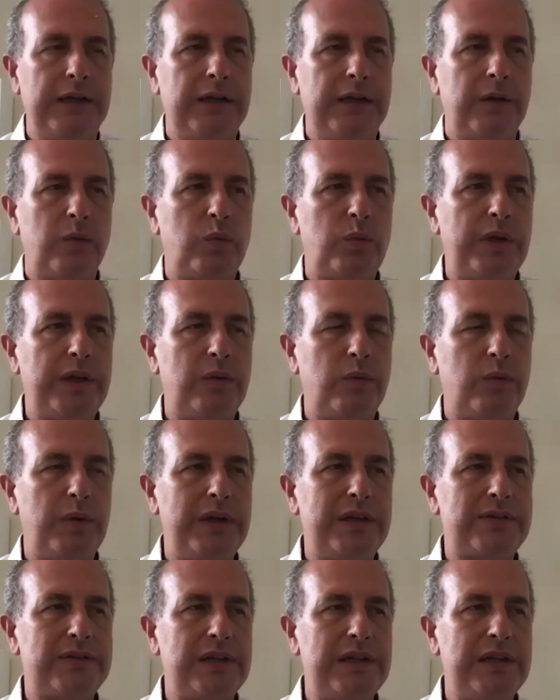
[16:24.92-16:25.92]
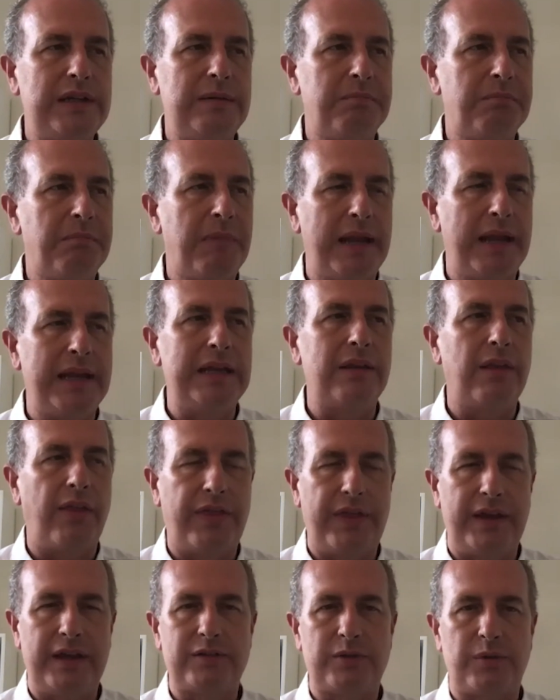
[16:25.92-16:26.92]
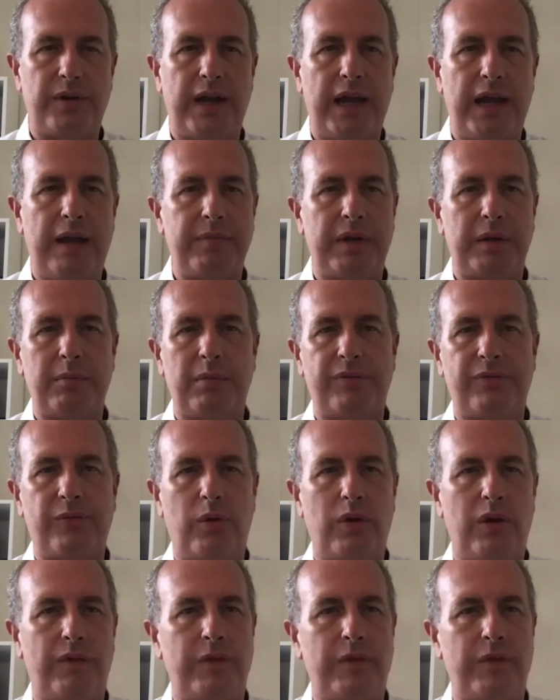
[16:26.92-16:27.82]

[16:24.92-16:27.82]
we see many of the things that were happening before.